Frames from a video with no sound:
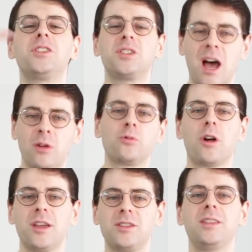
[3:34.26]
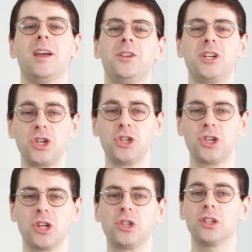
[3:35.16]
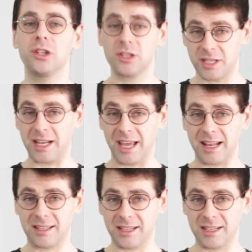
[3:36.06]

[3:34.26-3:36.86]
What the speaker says: sound right to the audition judge sitting at a